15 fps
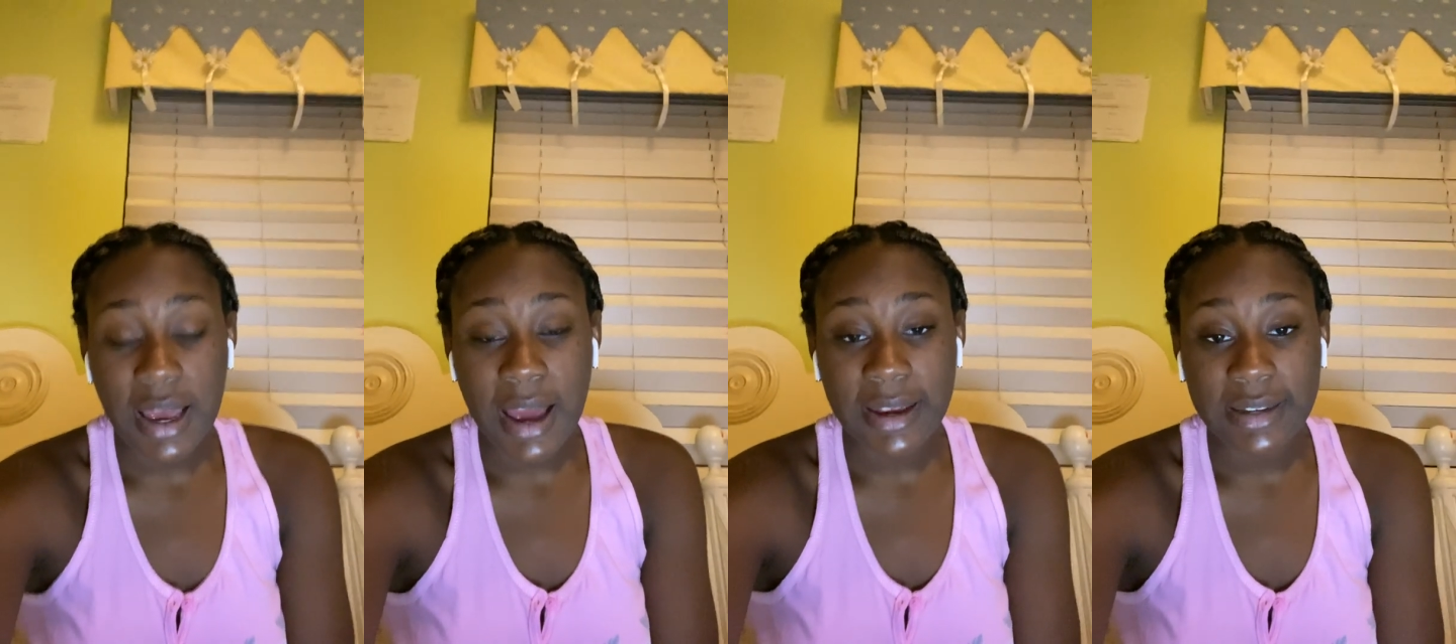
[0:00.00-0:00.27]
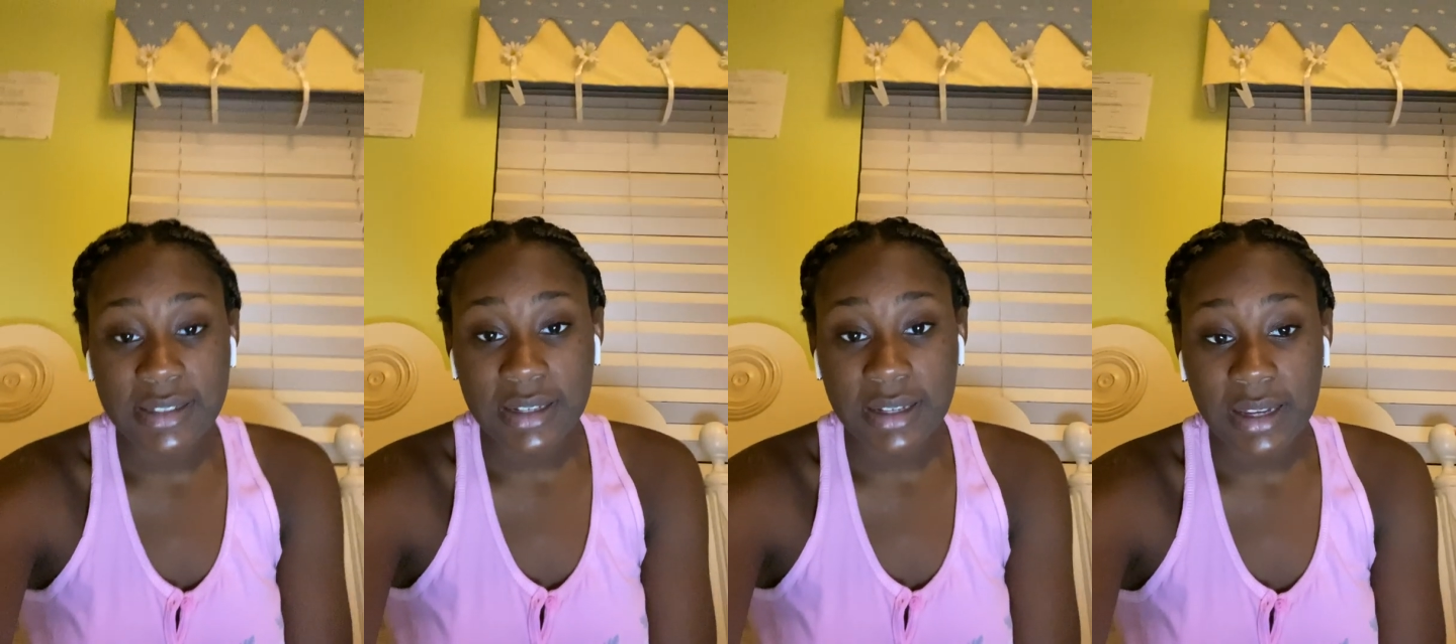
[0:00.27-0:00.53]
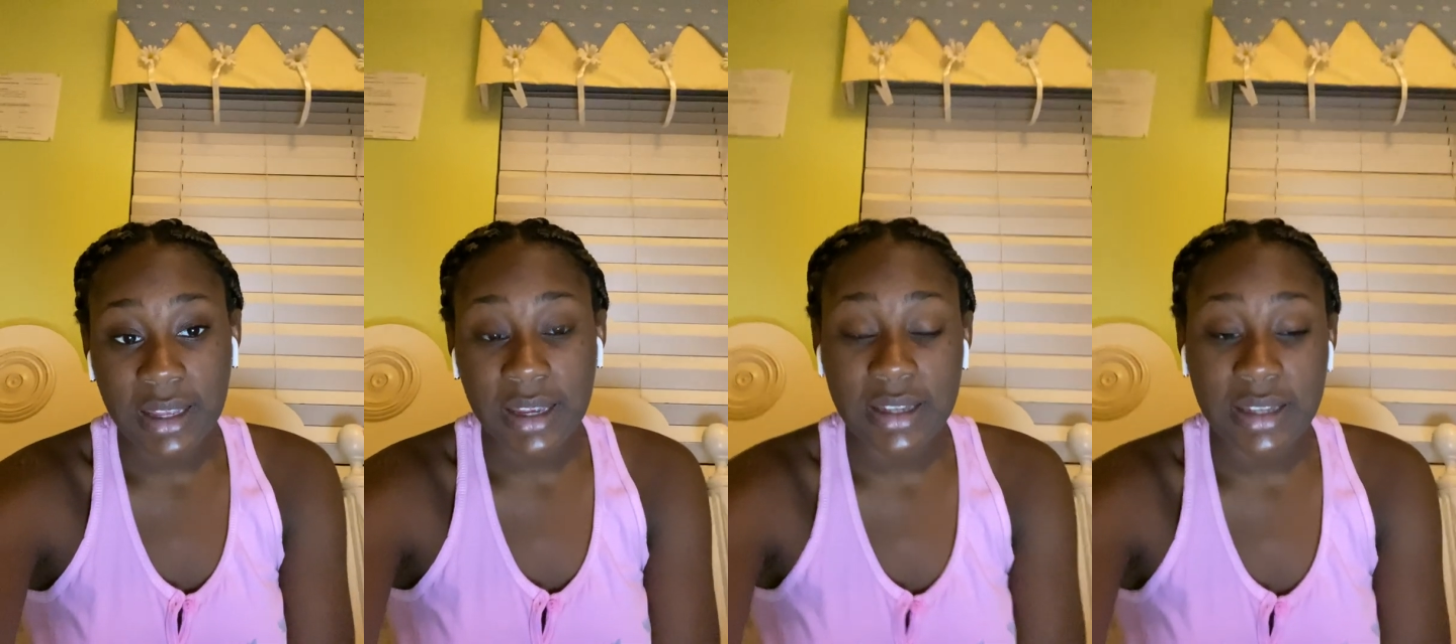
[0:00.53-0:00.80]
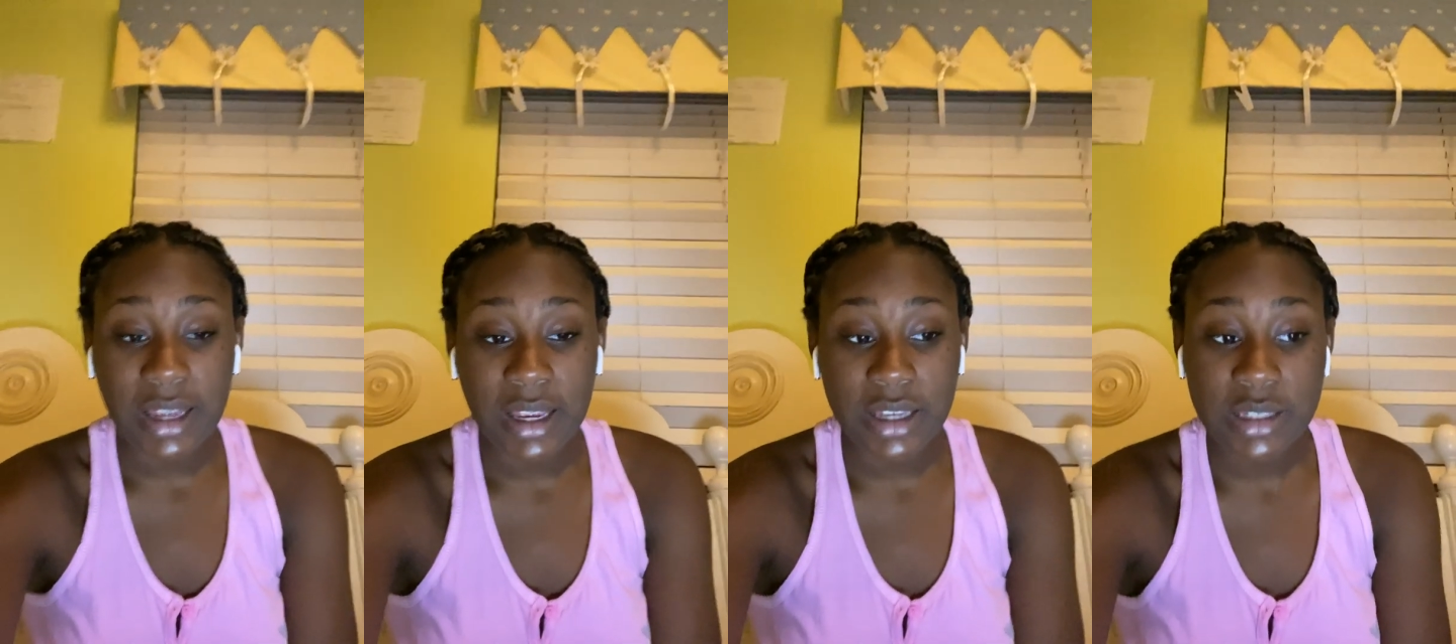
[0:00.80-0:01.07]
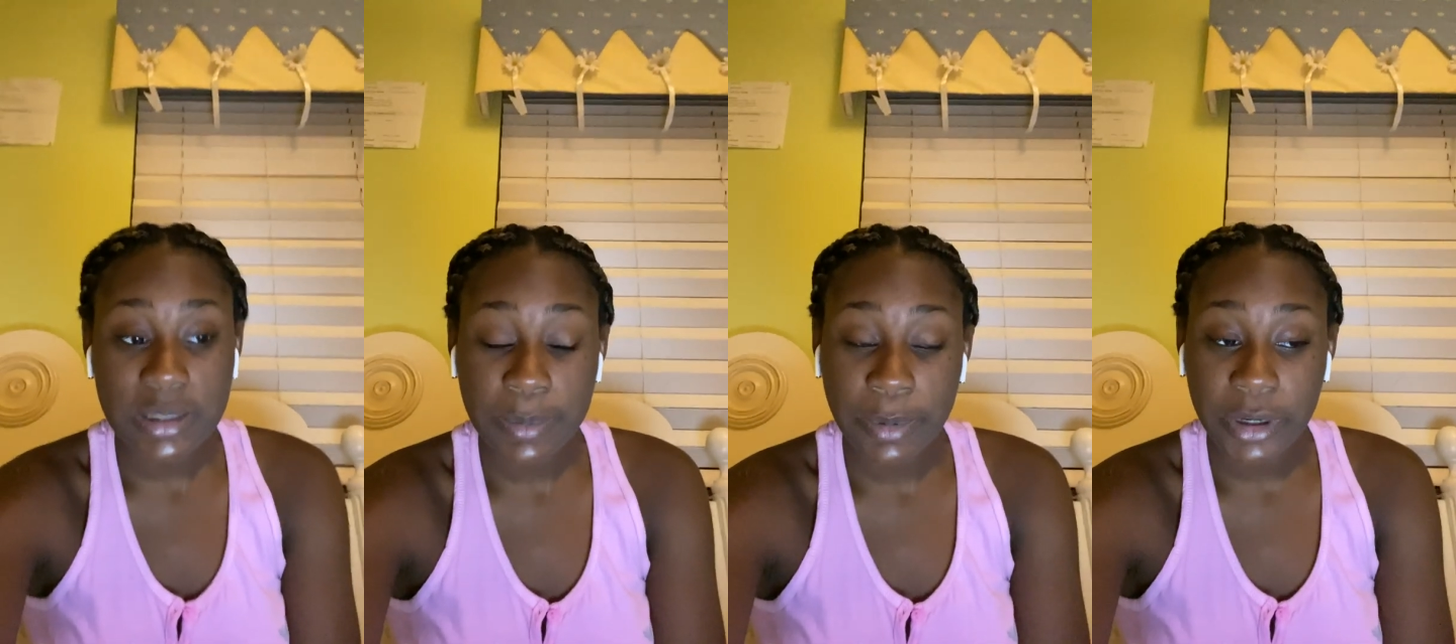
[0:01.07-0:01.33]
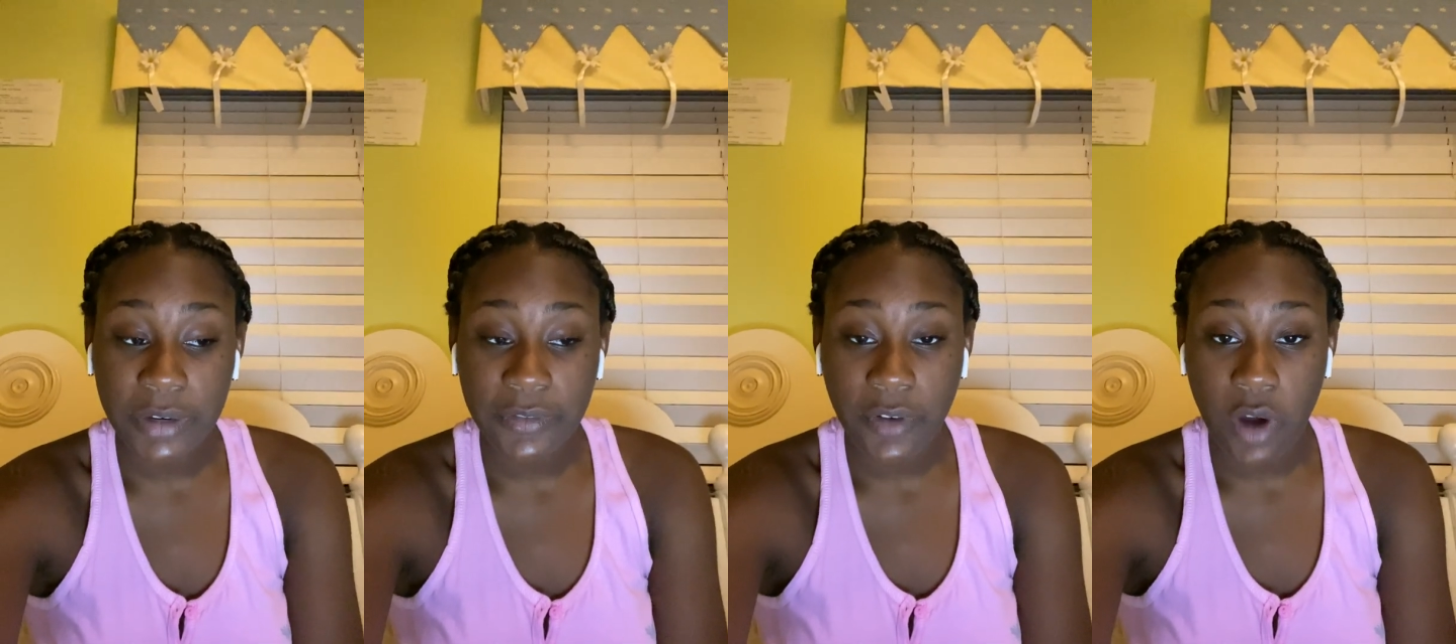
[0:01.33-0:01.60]
I did a case
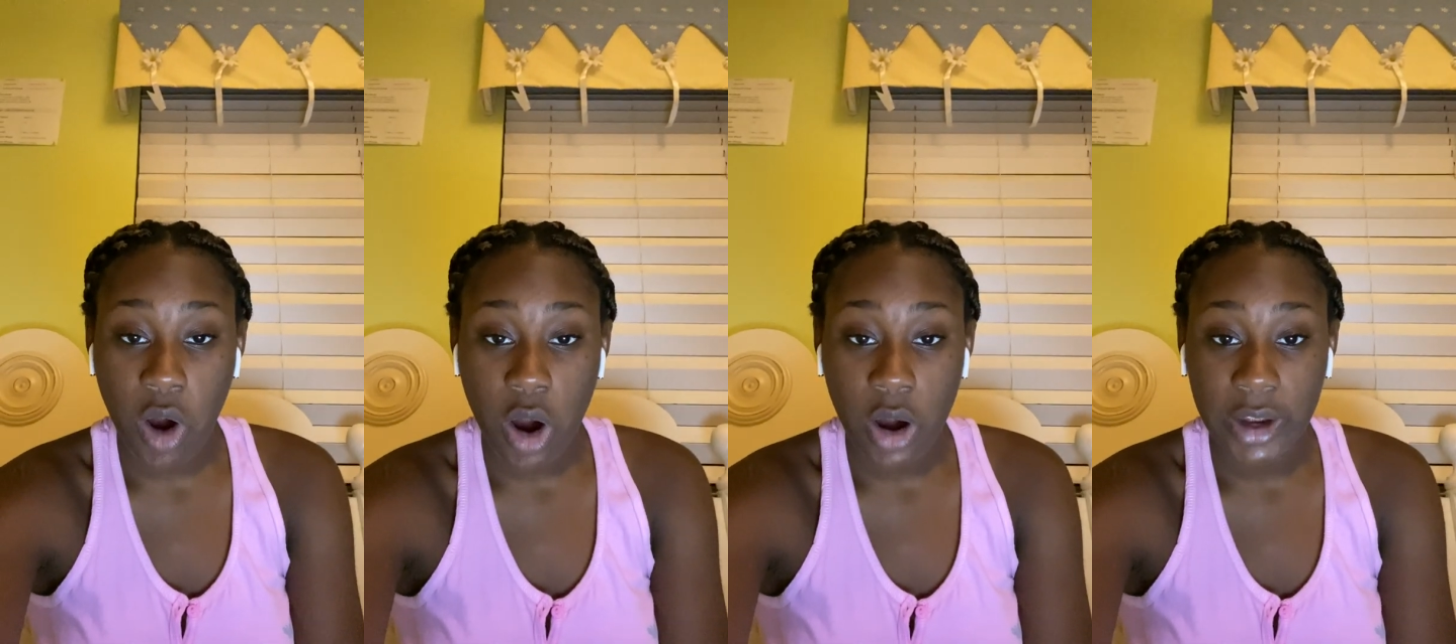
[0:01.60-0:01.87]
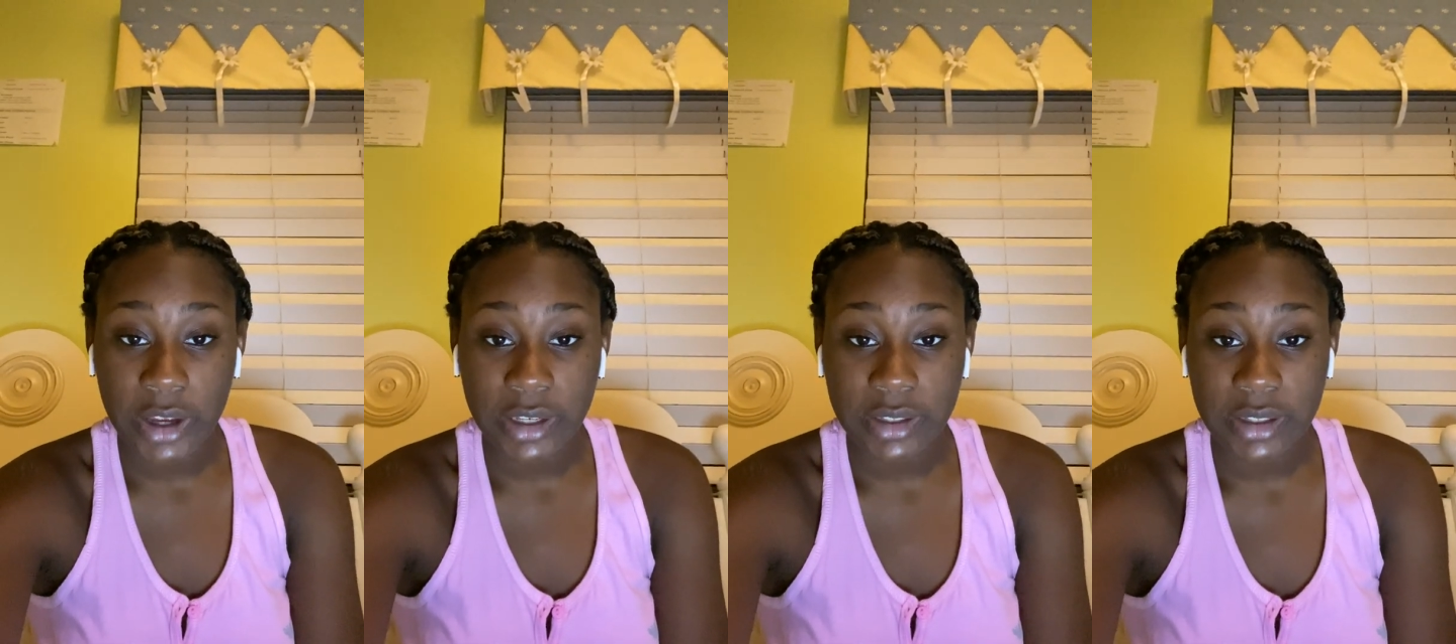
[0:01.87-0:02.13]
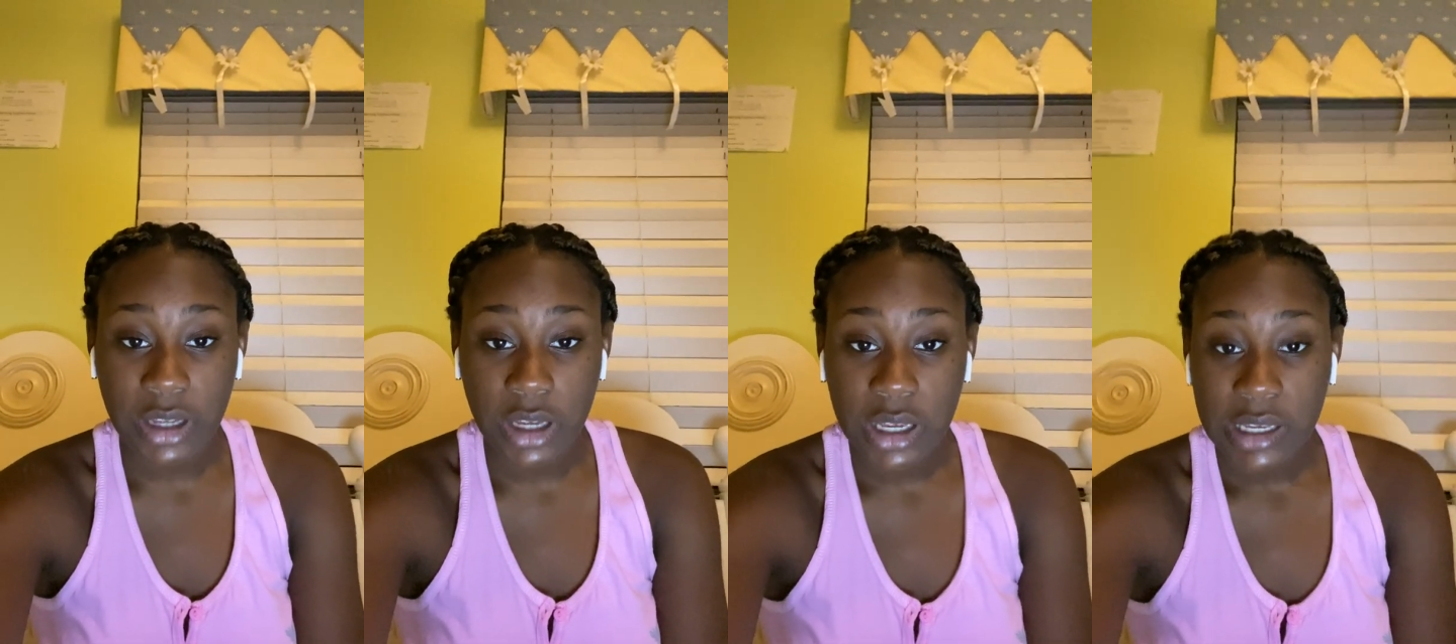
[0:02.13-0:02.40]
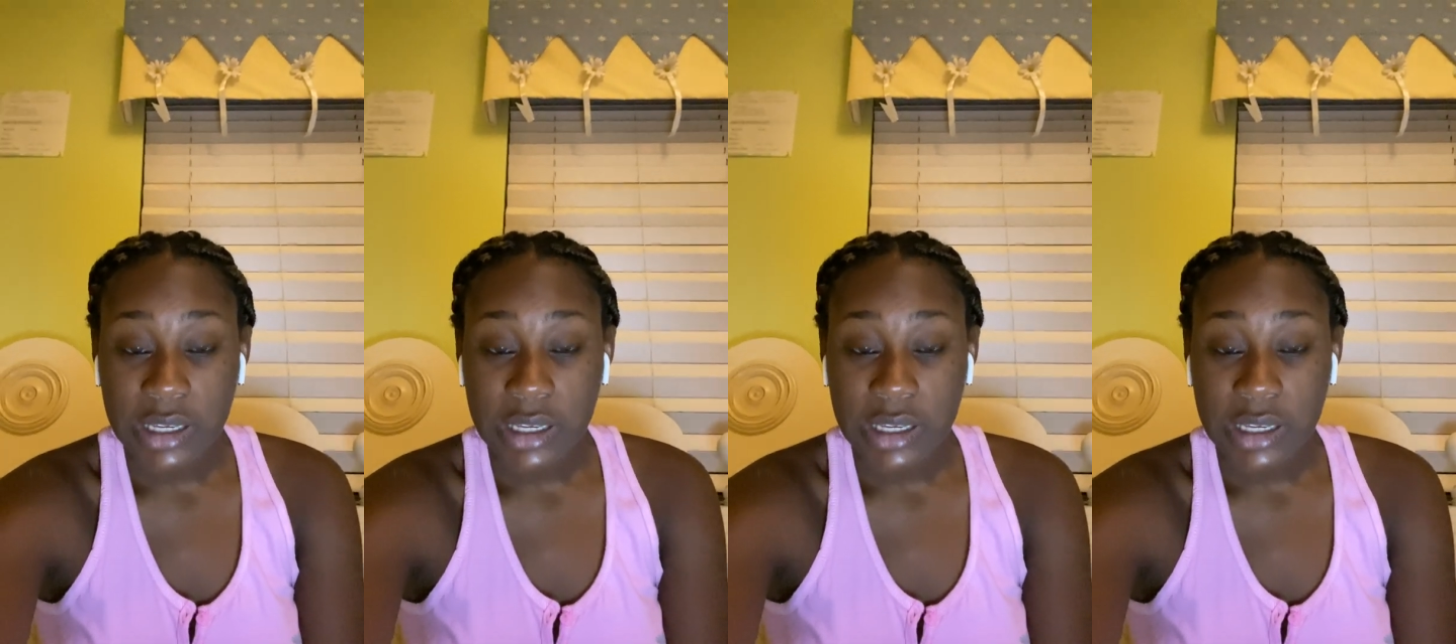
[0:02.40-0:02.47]
brief on